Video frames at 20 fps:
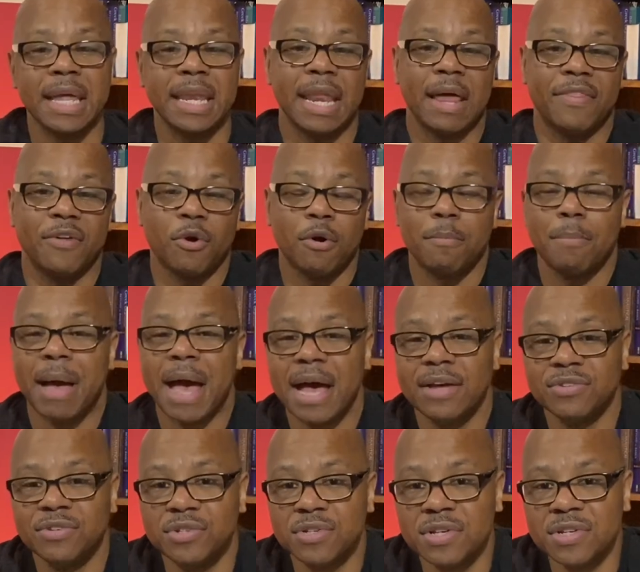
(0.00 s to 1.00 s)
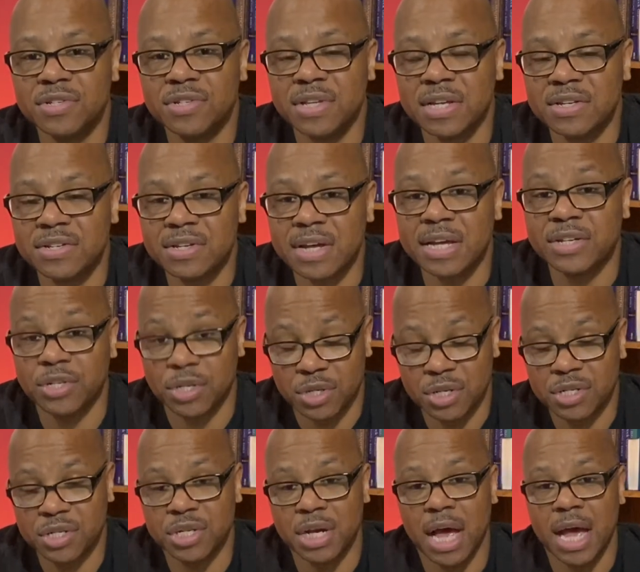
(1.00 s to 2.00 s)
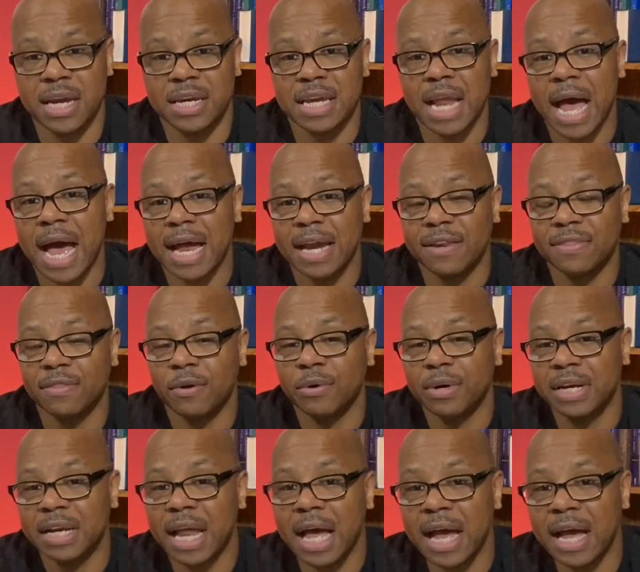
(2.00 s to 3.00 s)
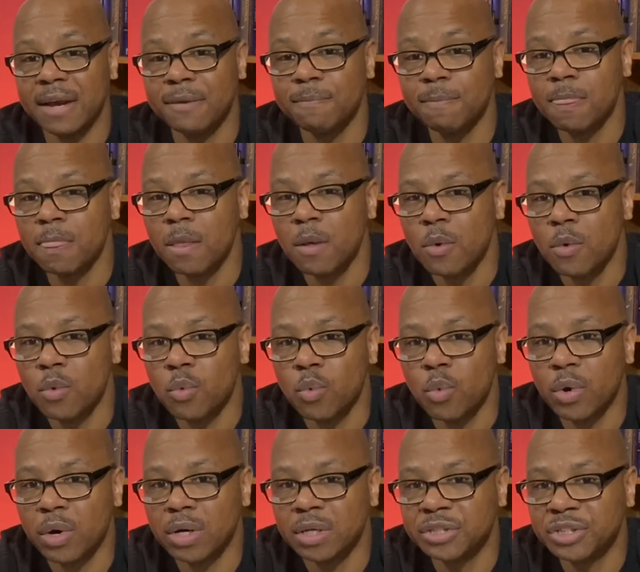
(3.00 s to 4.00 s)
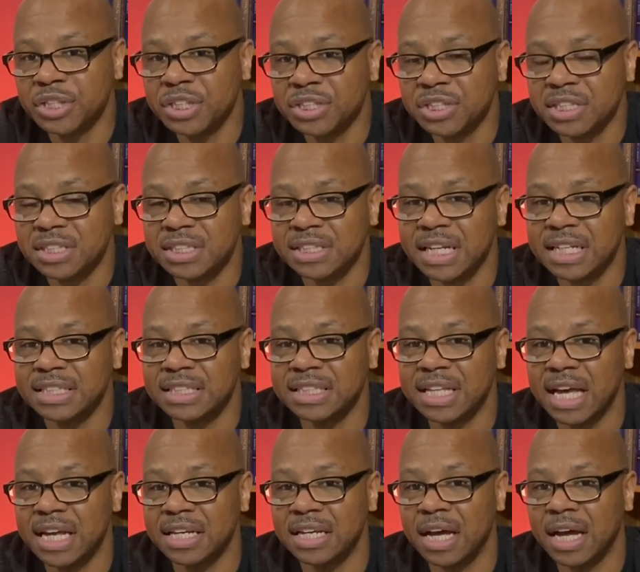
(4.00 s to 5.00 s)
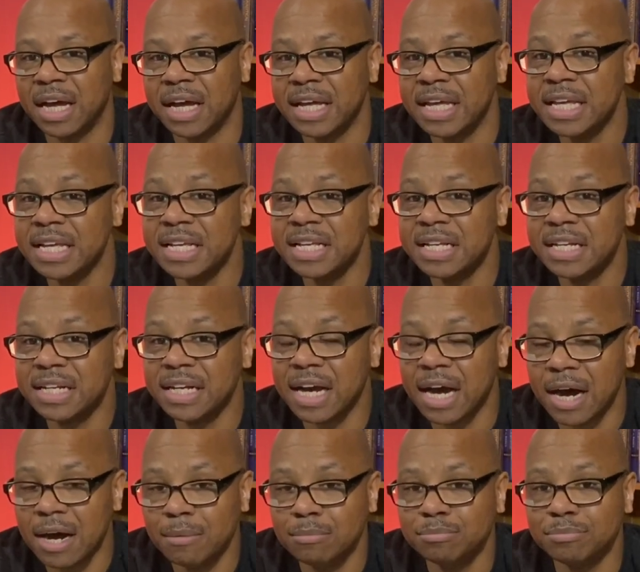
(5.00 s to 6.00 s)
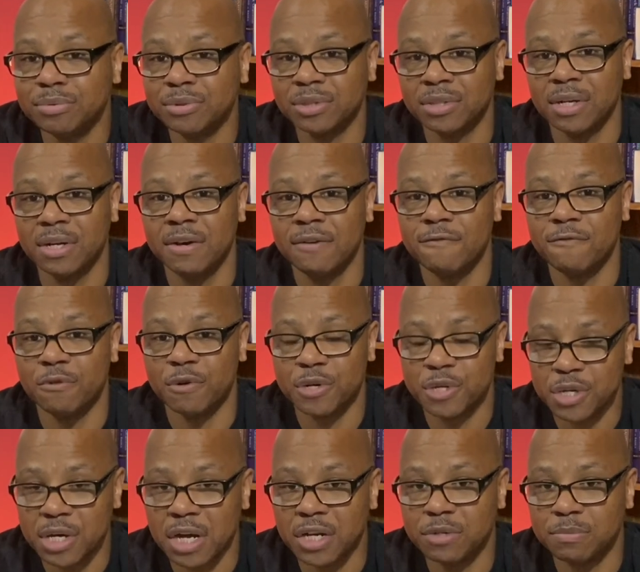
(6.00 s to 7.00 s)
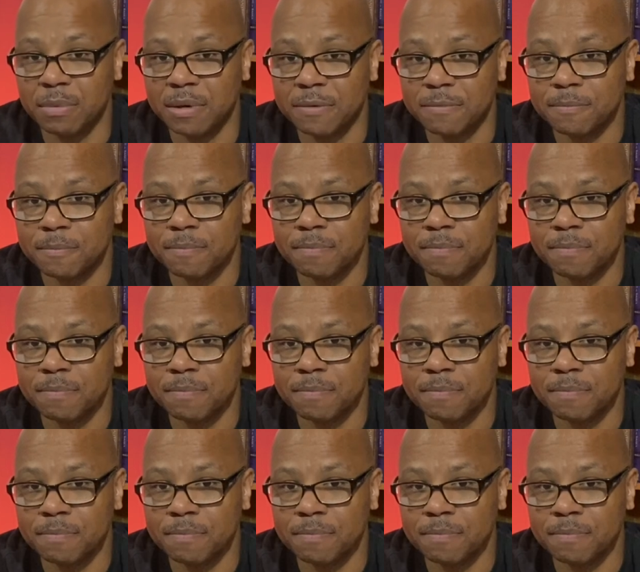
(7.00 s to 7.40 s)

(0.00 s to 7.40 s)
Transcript: Now, there are passages that say, such as John 9 39, where Jesus says that uh, he comes for judgment.